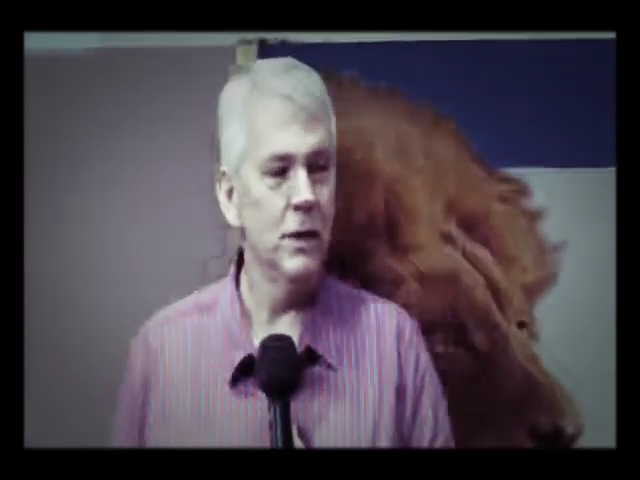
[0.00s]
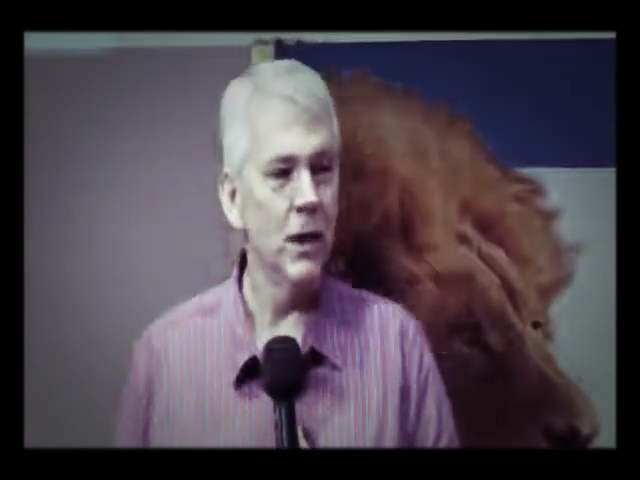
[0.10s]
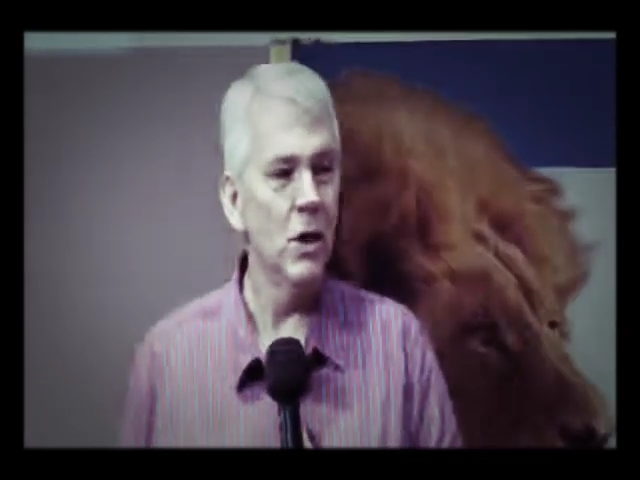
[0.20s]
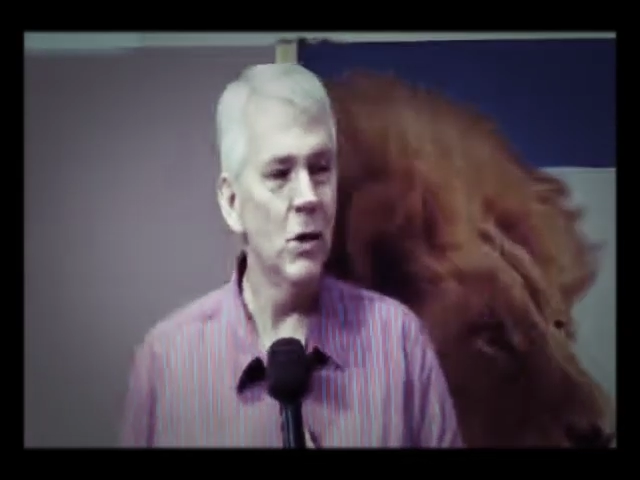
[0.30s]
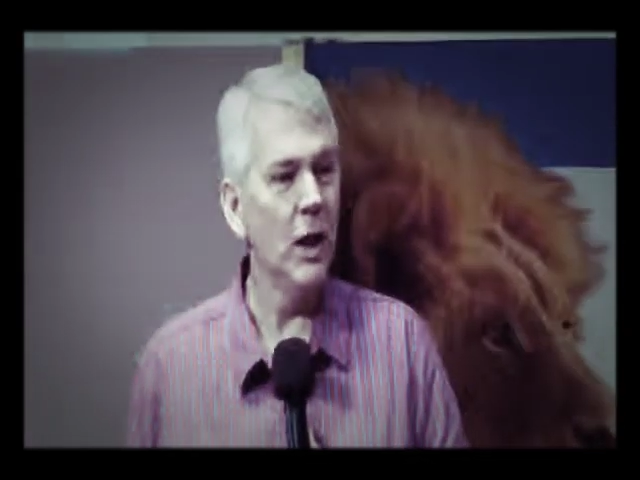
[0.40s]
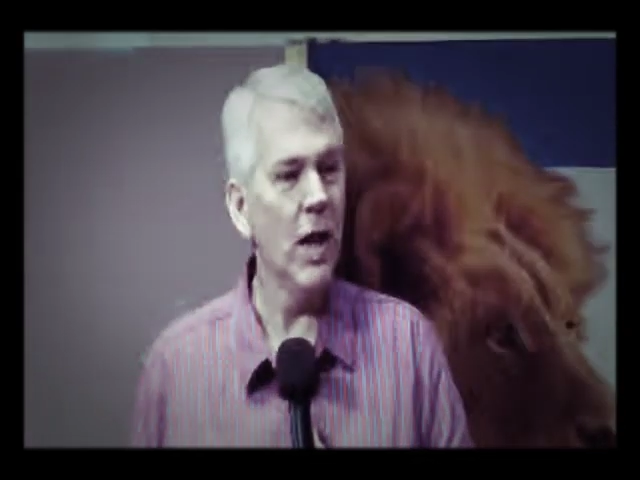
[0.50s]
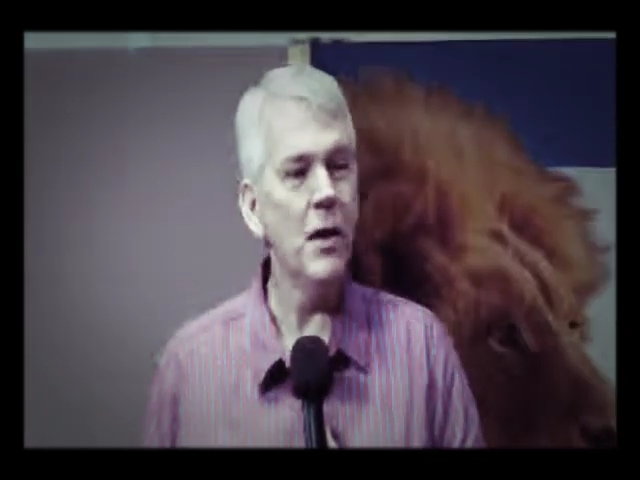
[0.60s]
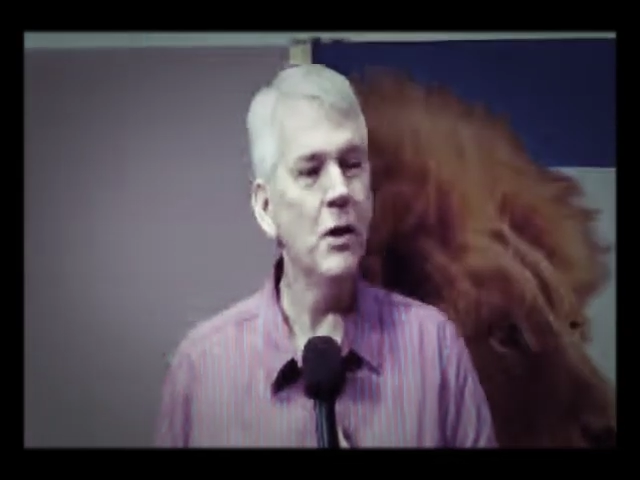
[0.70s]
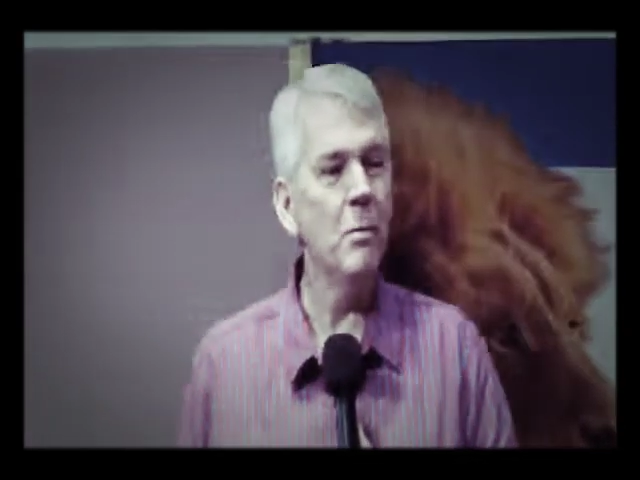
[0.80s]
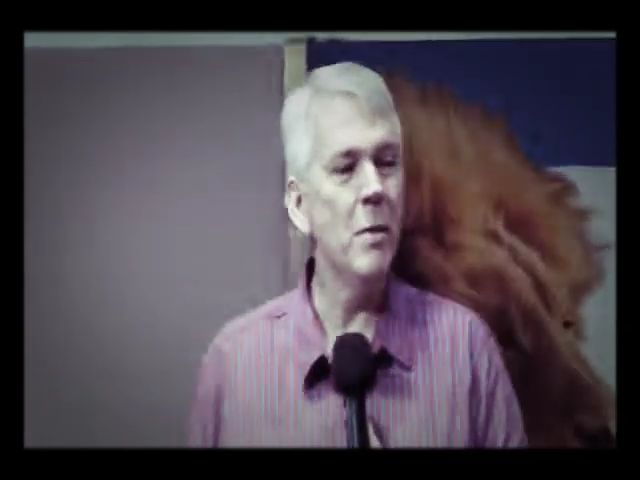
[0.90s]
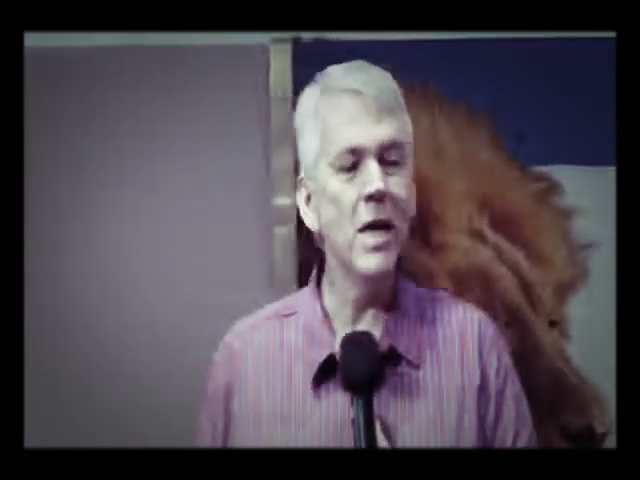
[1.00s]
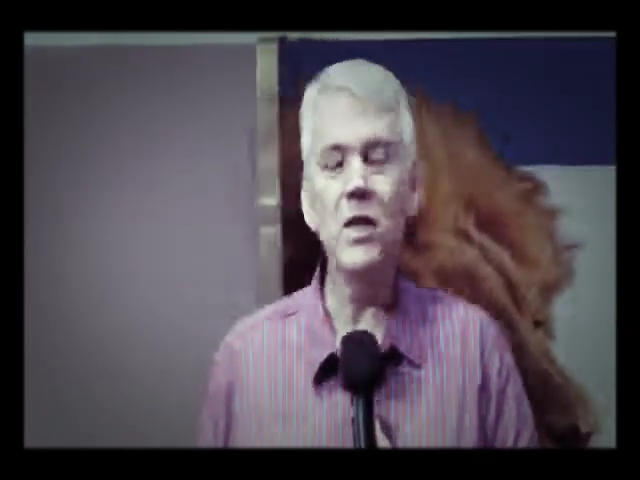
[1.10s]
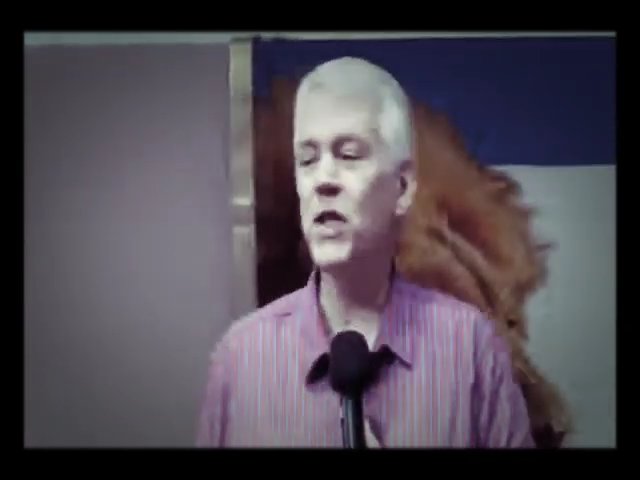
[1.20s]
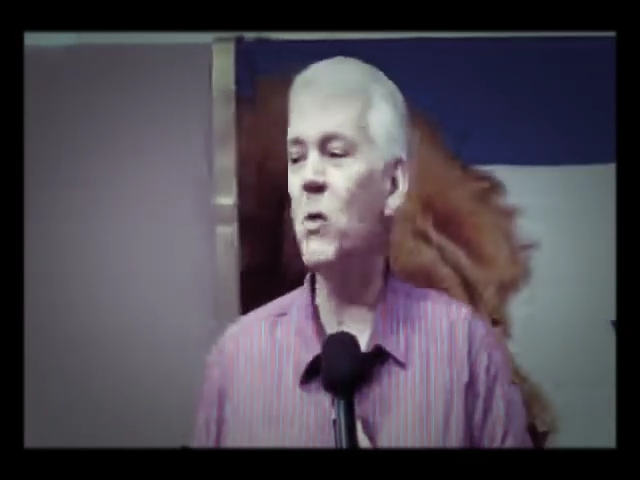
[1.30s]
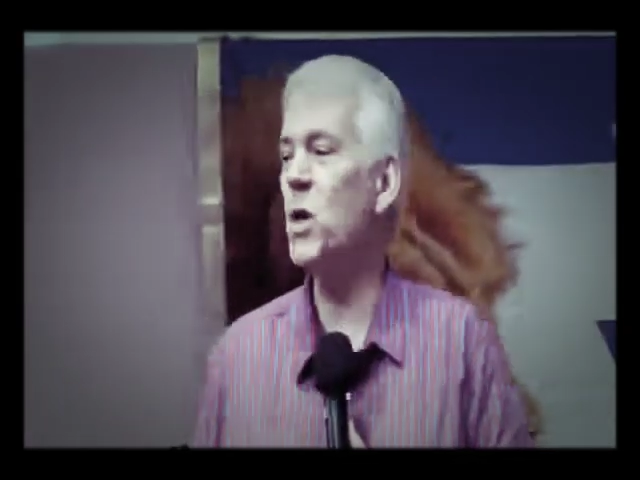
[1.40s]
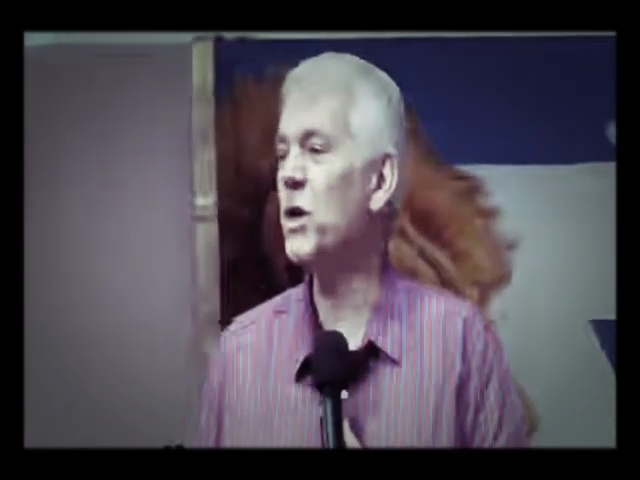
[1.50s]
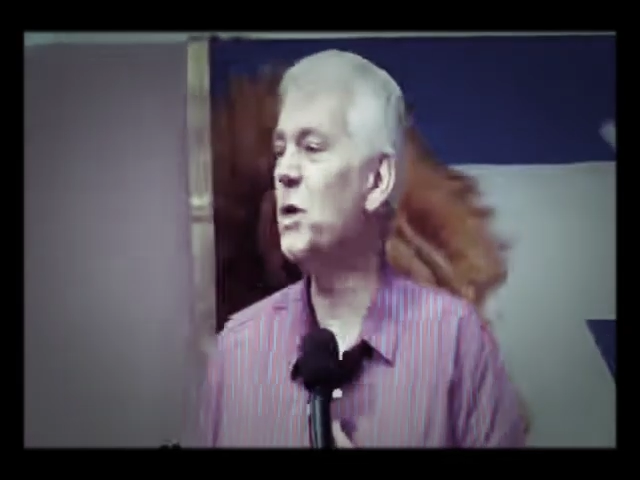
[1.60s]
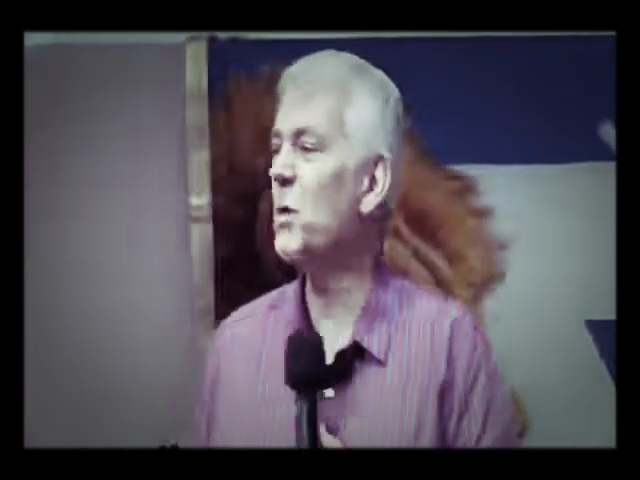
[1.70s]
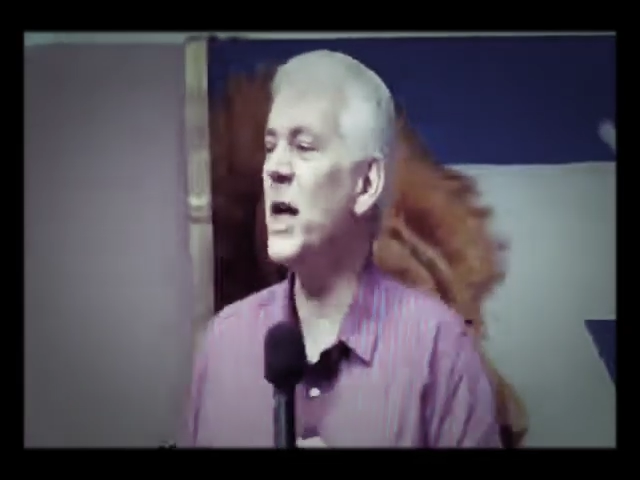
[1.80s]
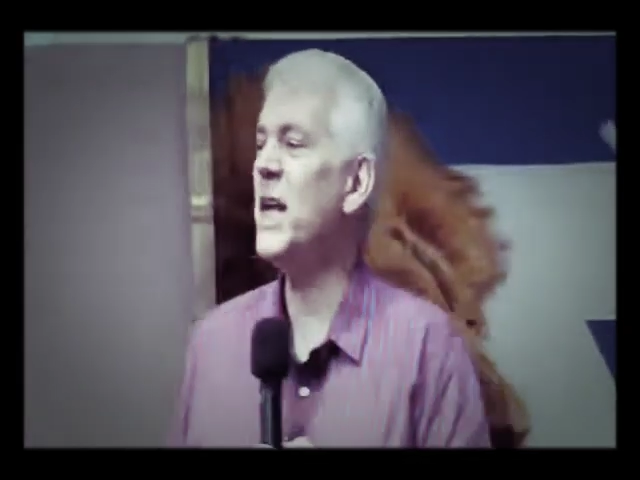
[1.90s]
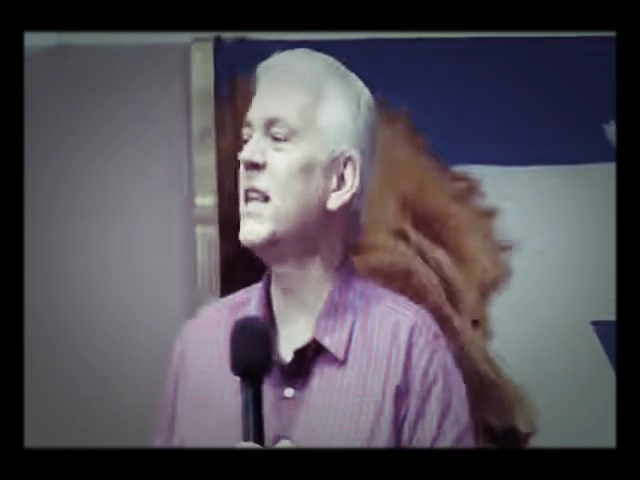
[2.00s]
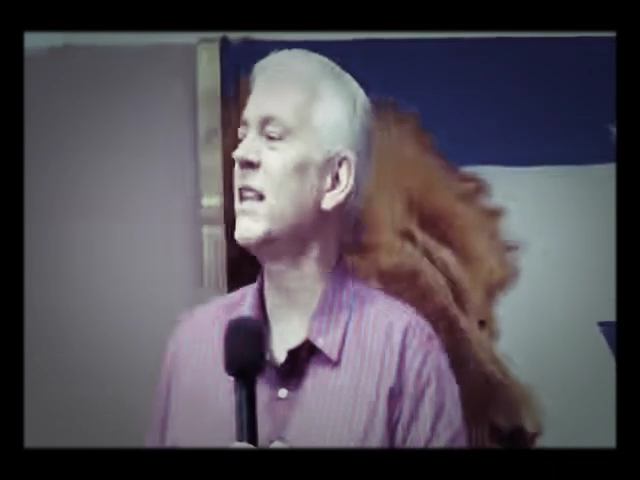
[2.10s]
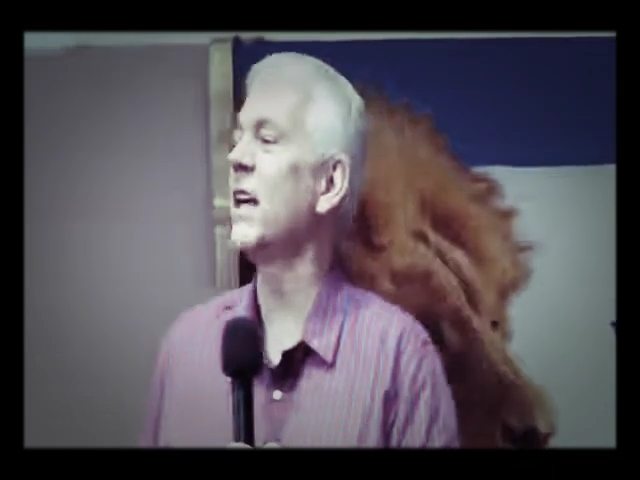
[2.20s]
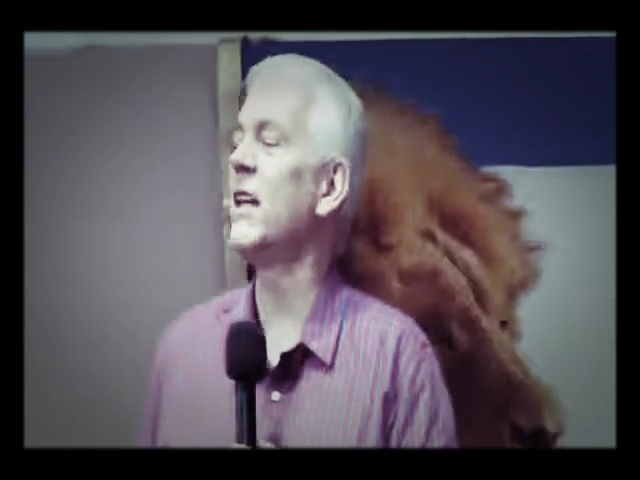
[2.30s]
You know, in a lot of their meetings, they wouldn't do anything.